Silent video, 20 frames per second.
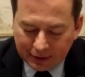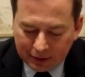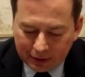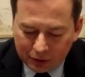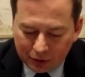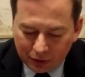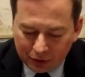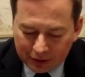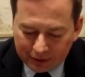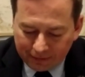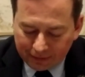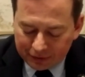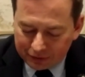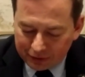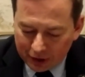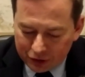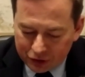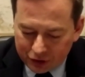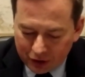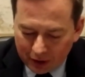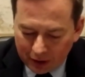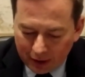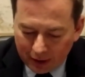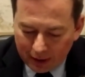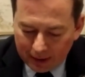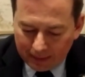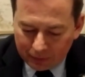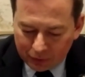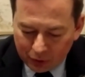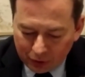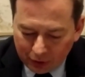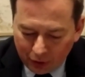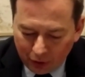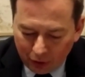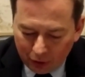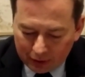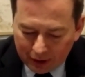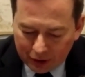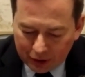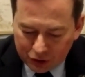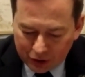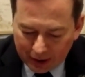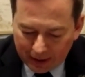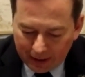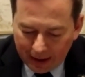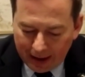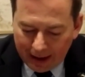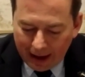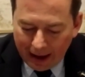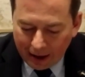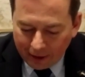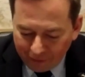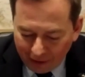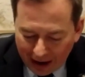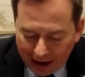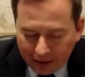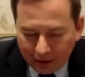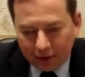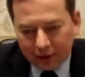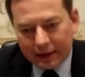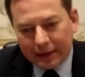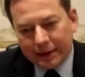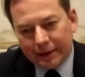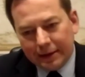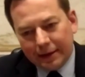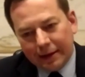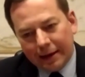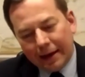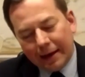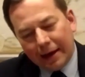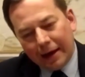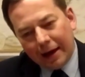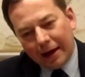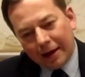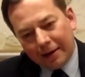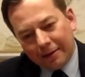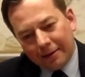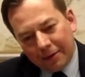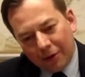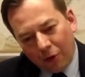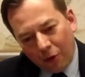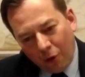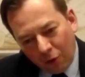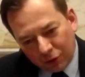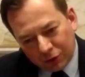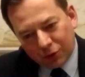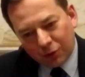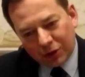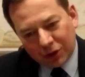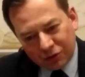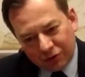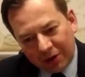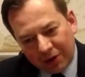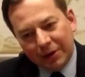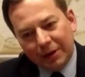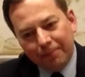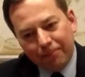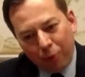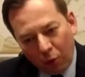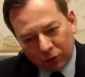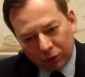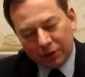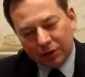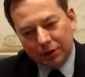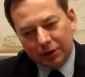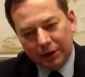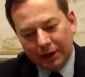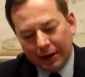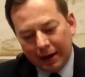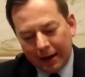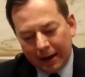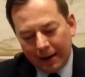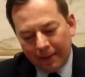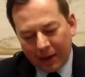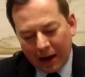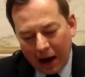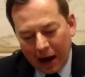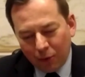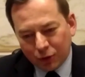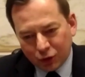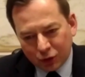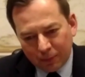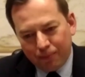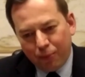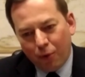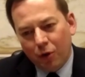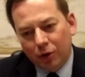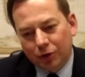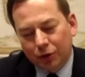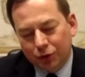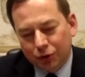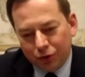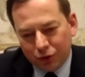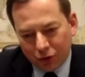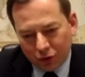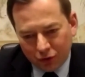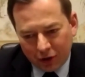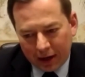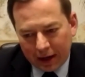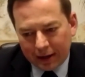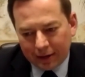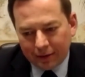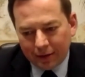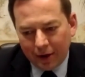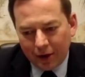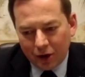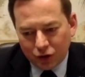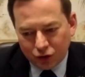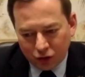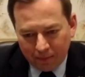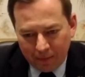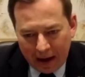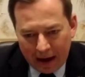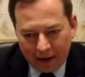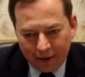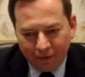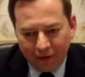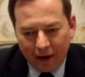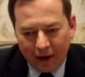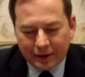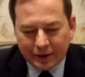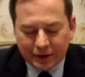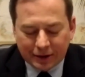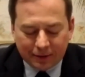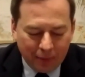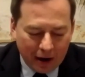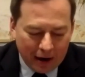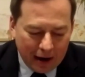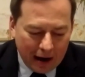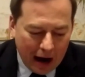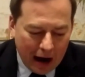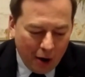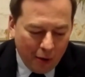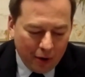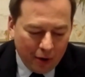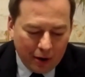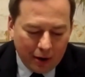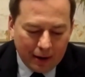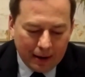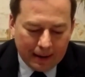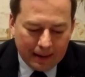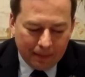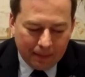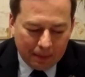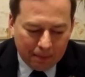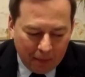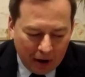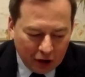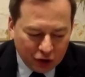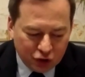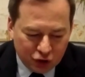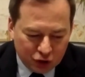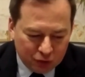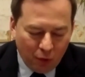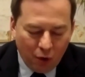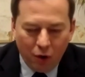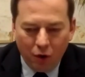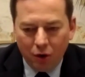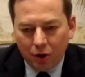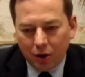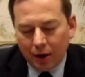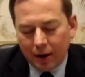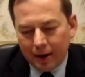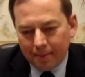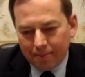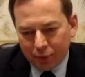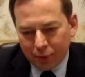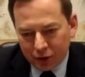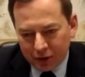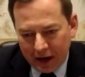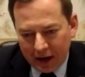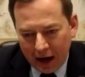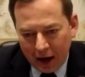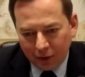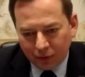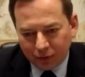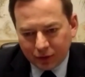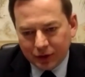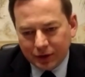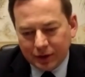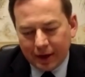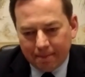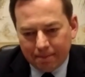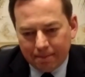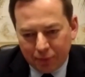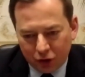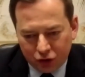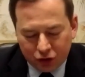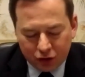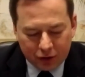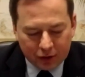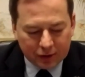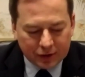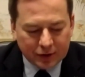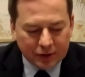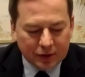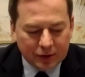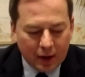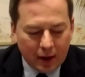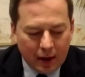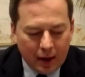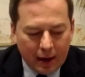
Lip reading: to the infrastructure, to the whole country. And finally, and also extremely importantly, our support to Ukraine should manifest by our much more pronounced, ambitious,